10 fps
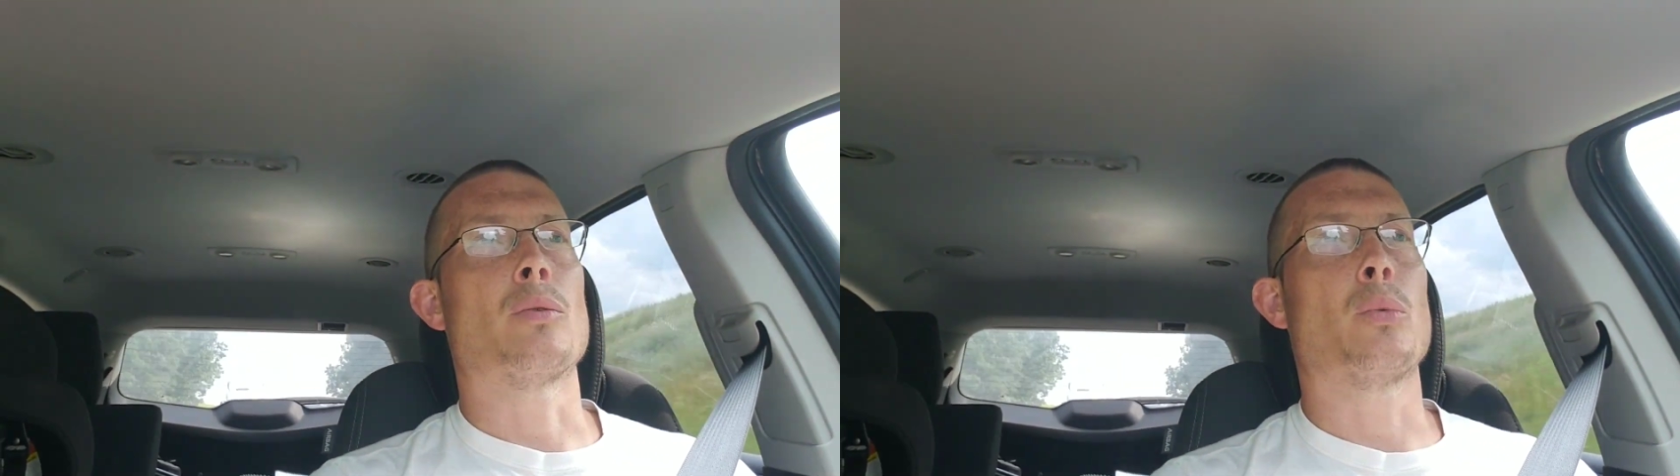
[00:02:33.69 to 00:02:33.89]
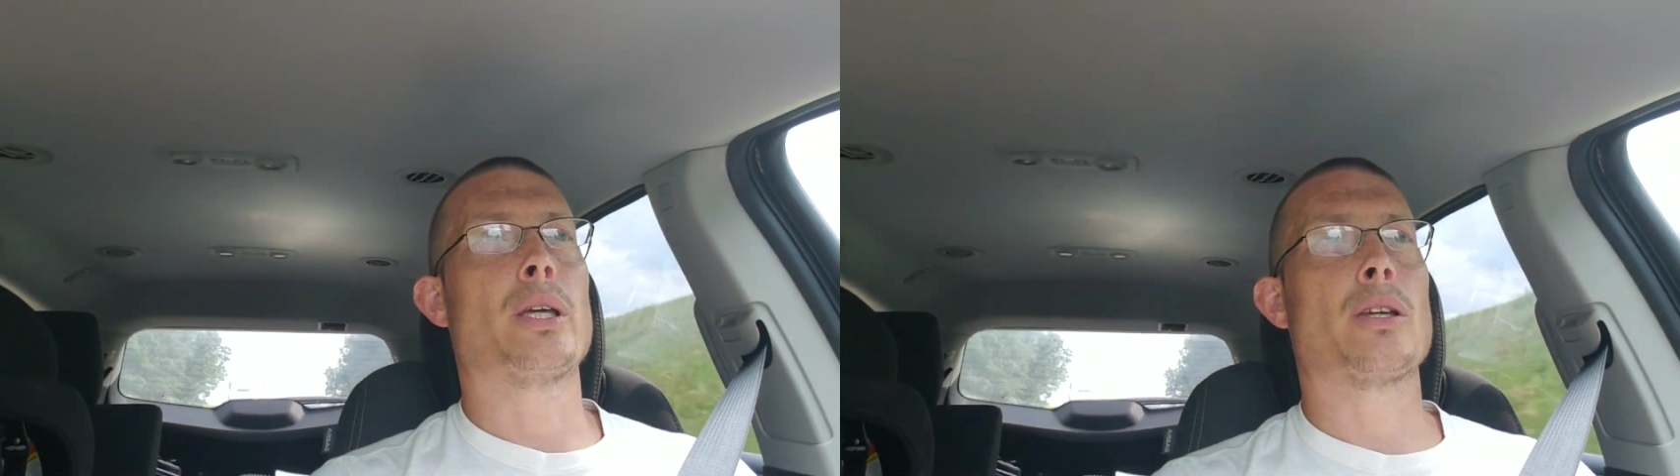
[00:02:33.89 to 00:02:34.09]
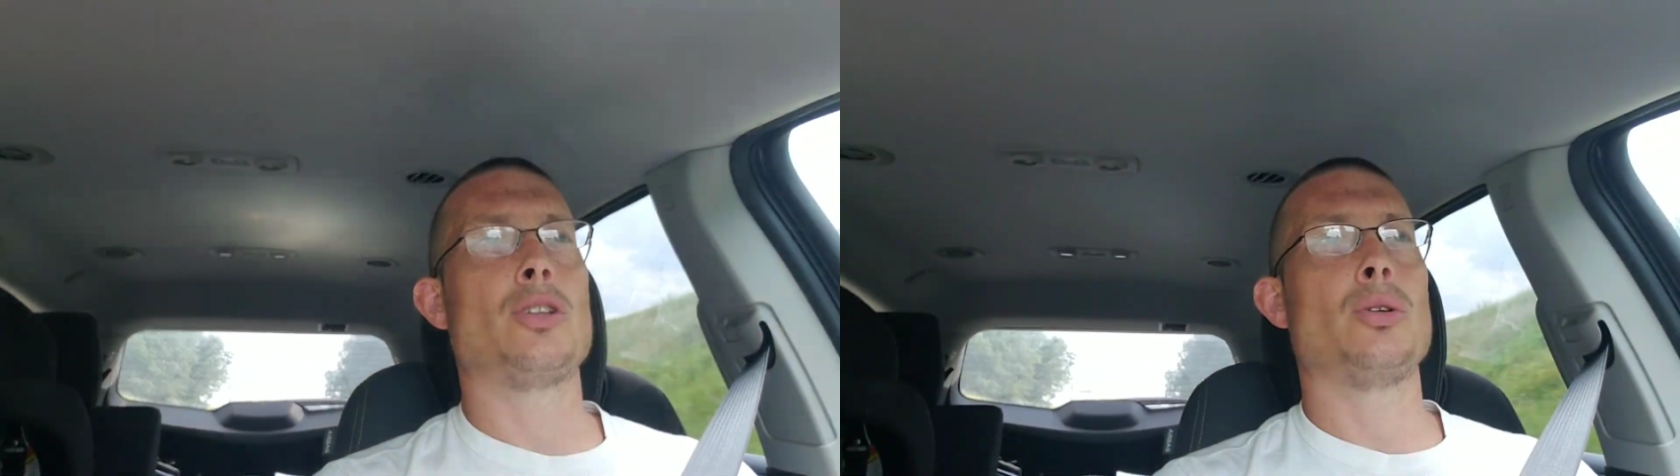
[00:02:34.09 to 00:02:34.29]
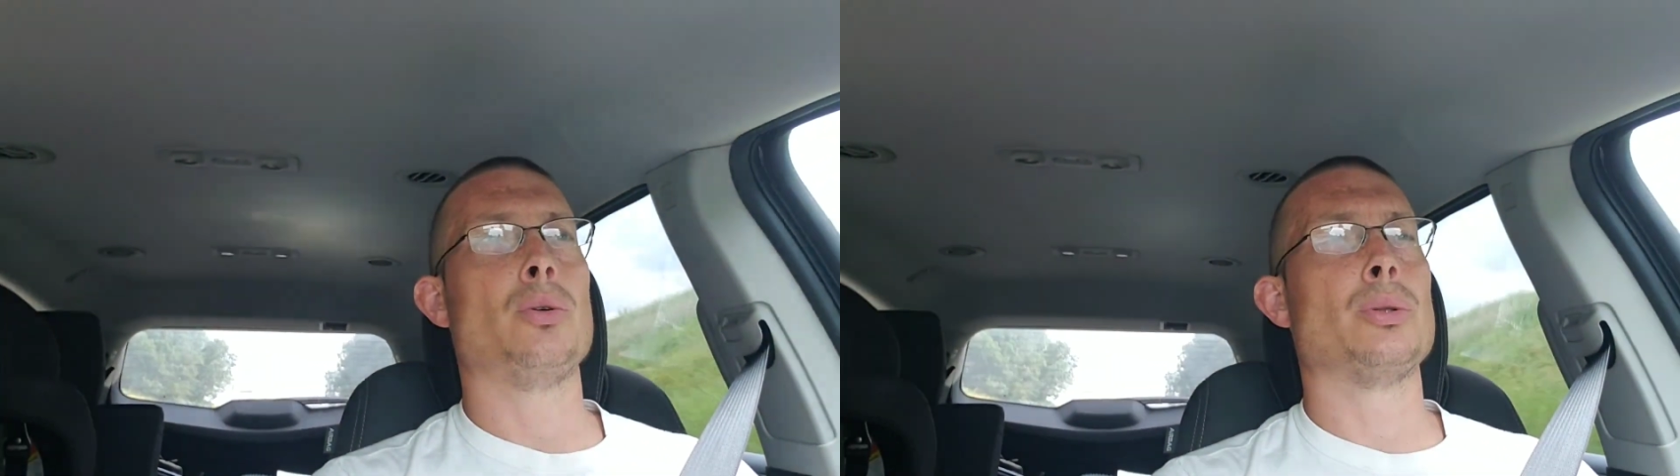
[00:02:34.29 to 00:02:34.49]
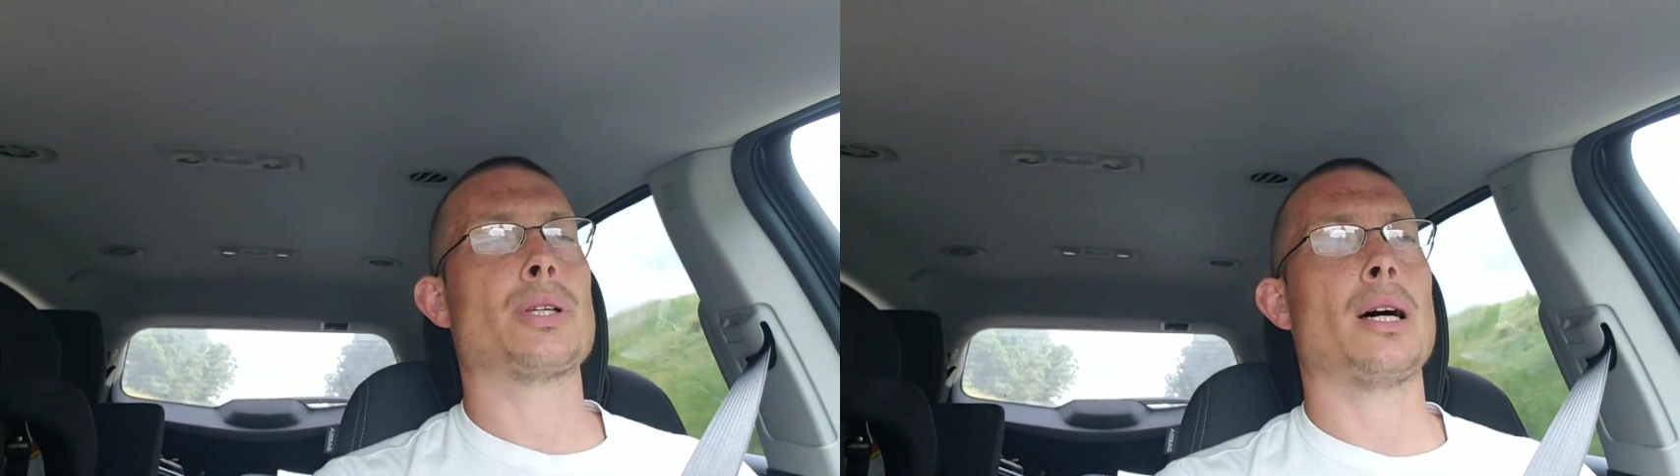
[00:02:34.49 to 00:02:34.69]
We could
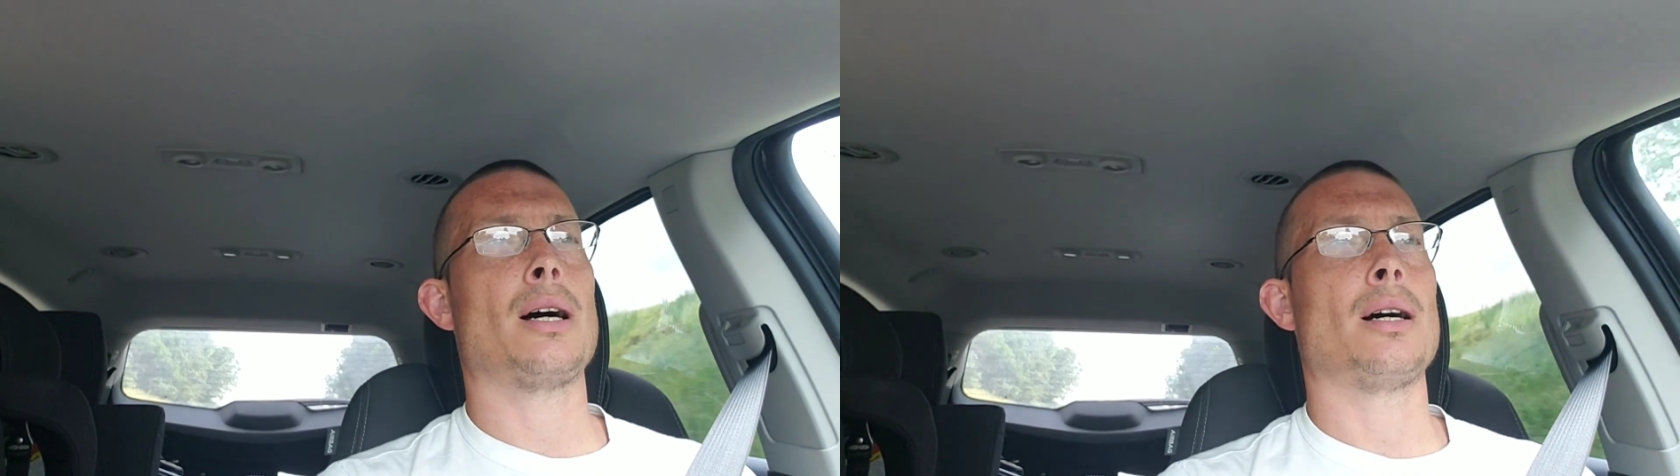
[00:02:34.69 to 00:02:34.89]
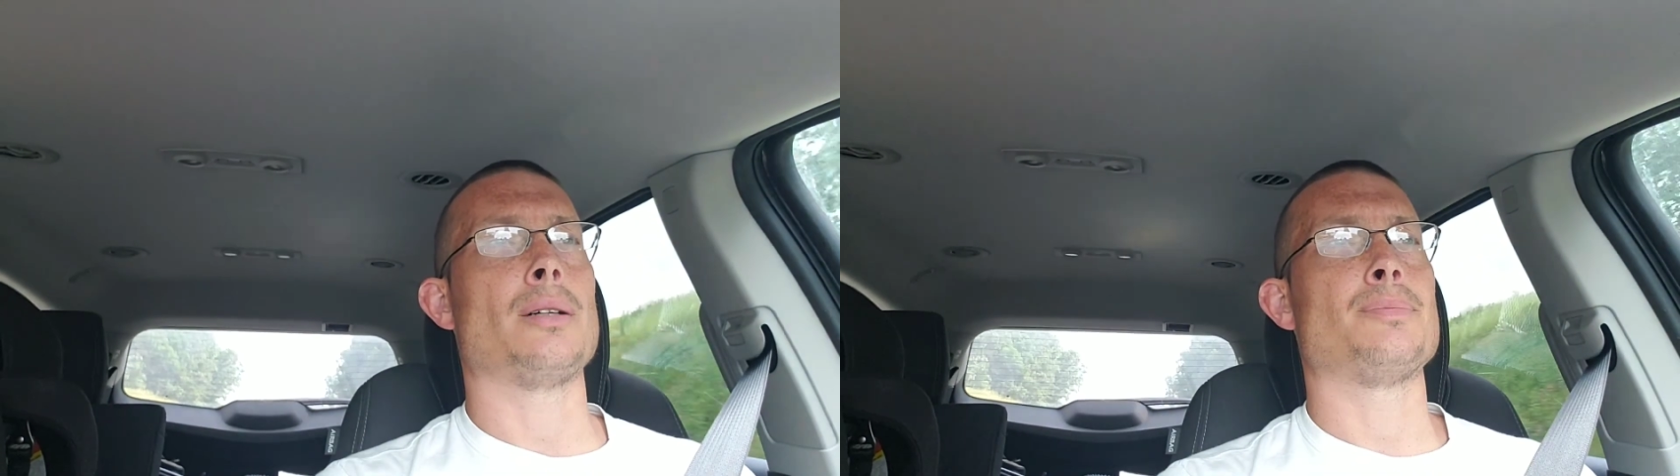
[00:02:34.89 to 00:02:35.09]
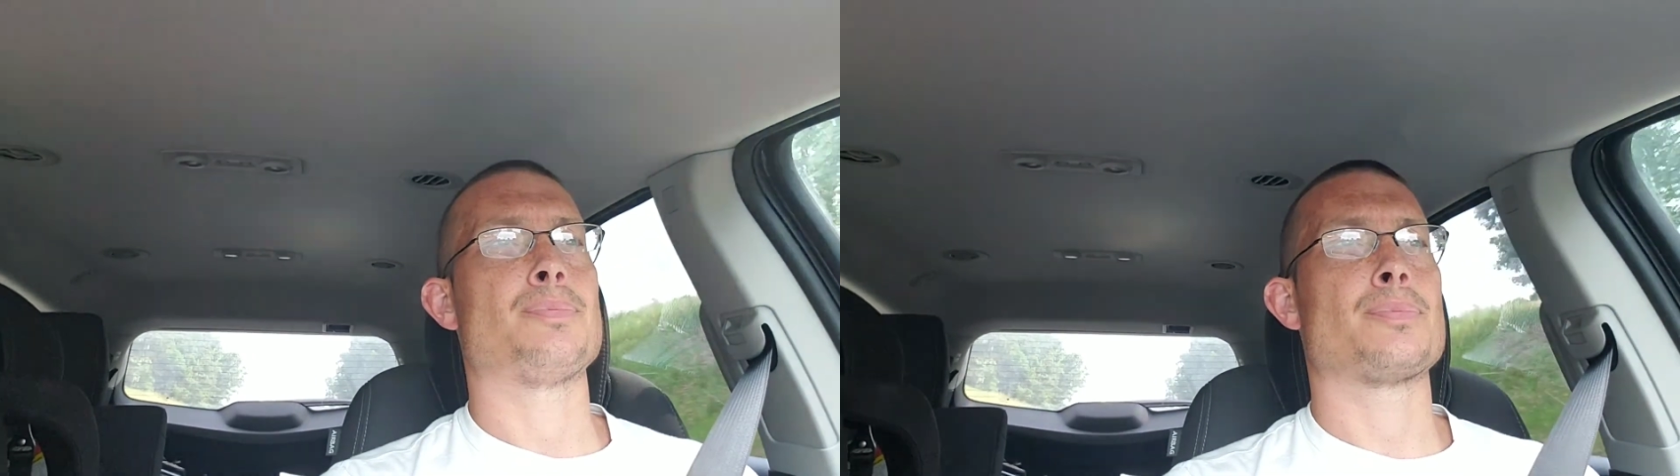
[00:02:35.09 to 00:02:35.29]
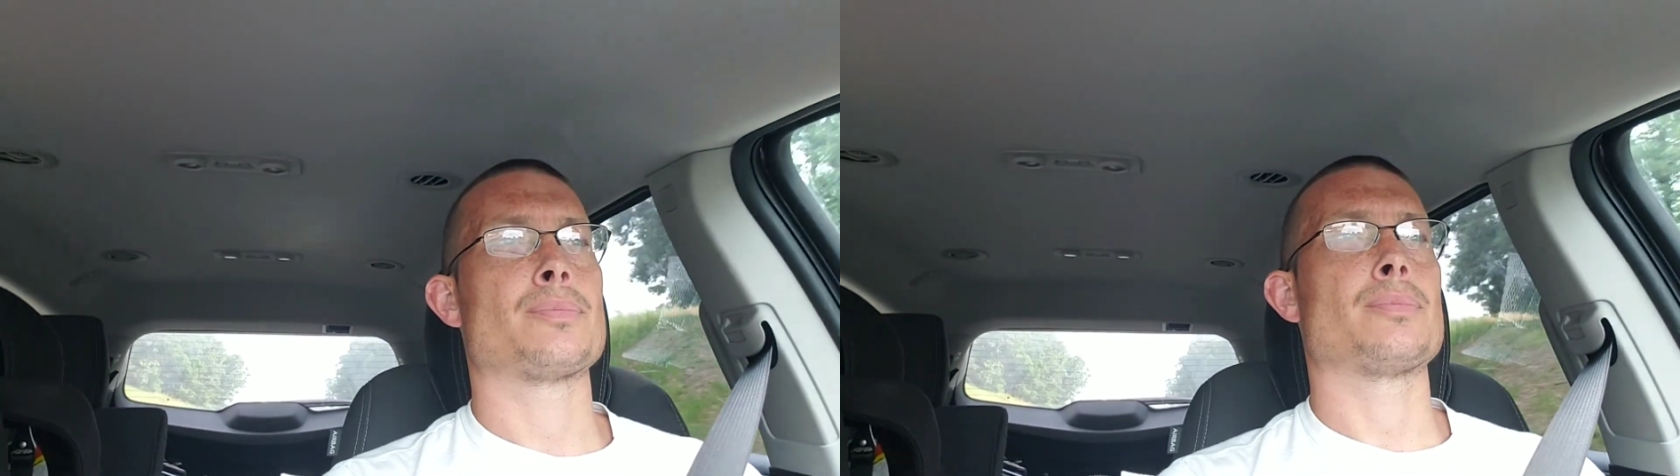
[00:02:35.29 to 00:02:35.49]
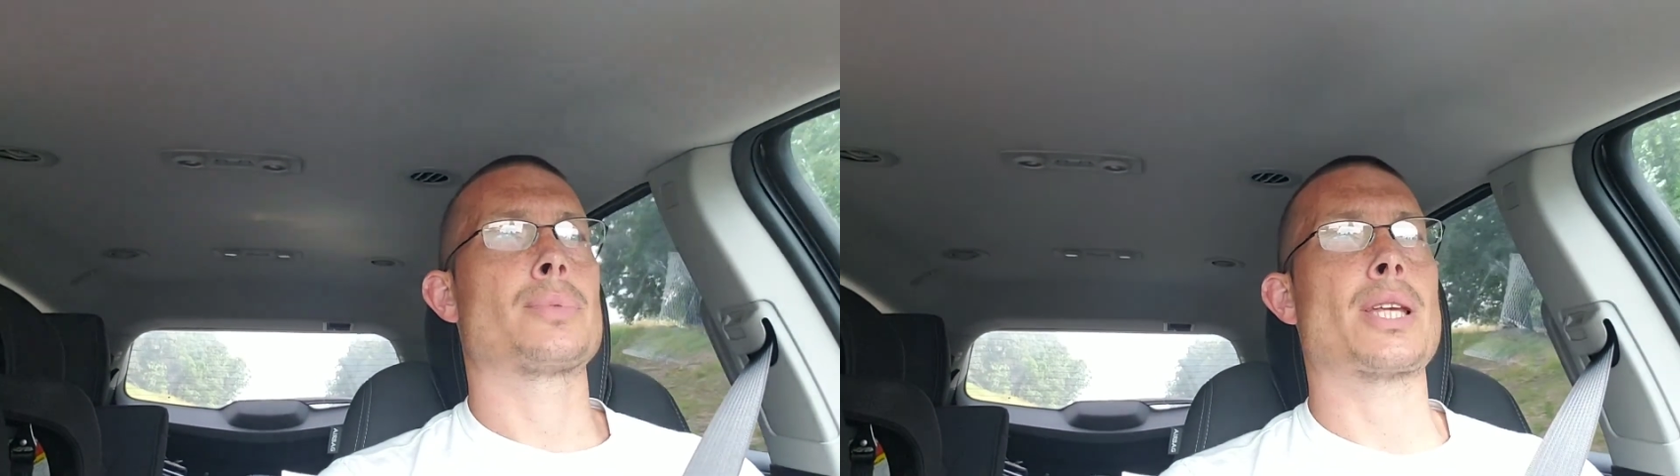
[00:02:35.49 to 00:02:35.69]
use,
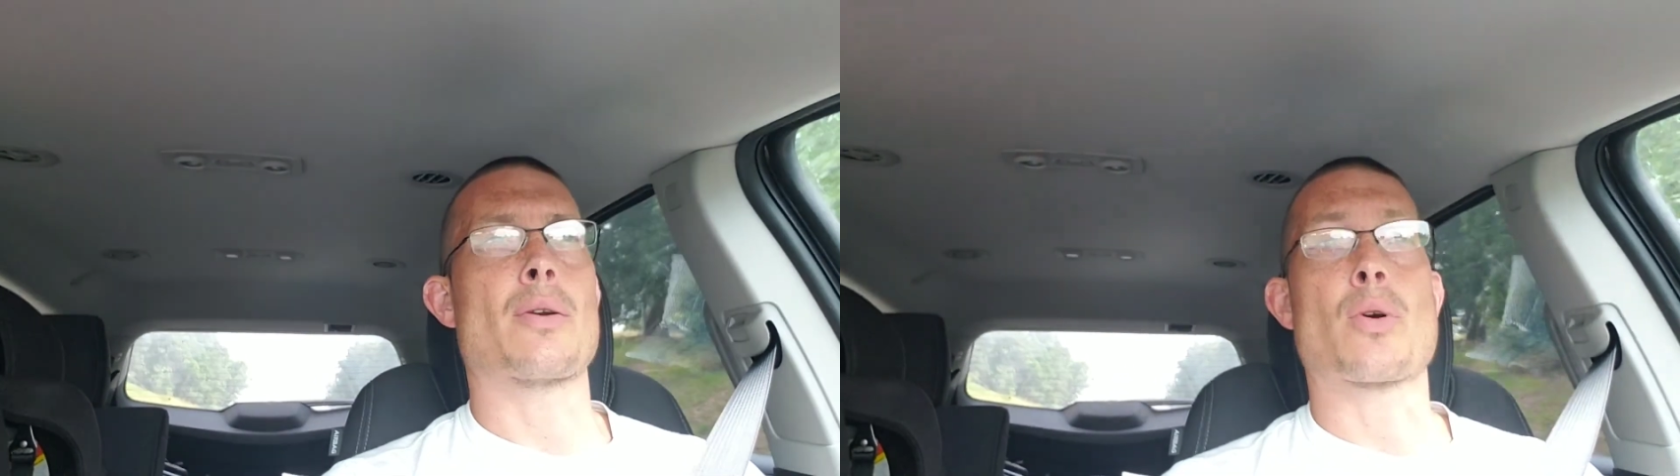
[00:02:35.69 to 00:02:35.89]
say,